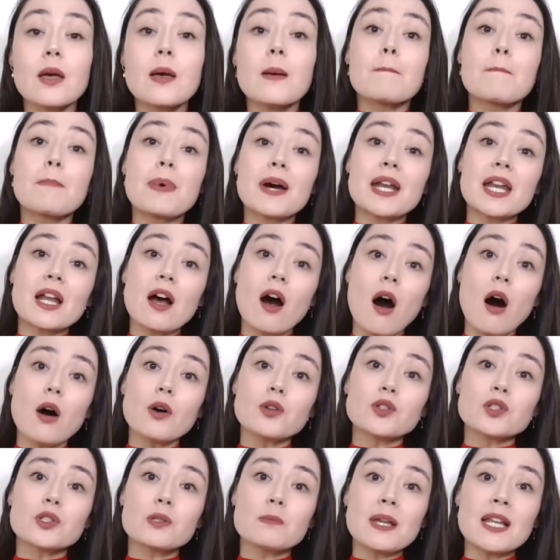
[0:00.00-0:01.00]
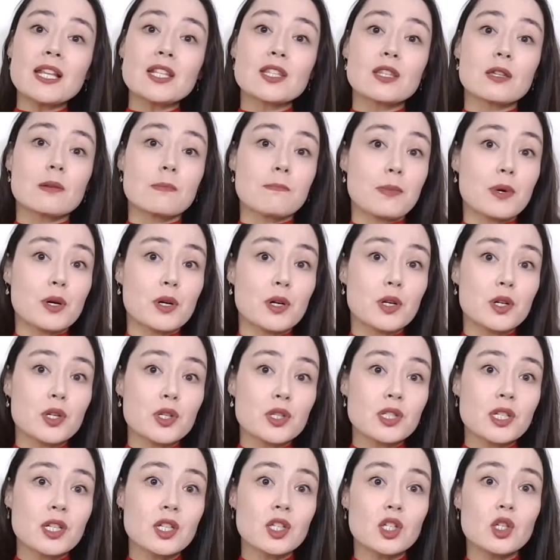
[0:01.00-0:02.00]
but it also means the
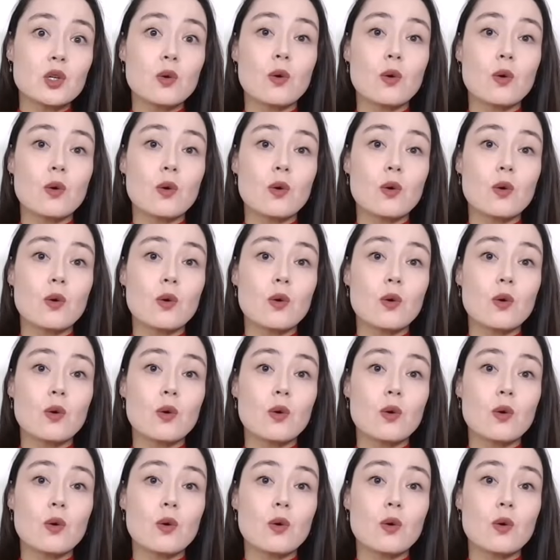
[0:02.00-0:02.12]
person you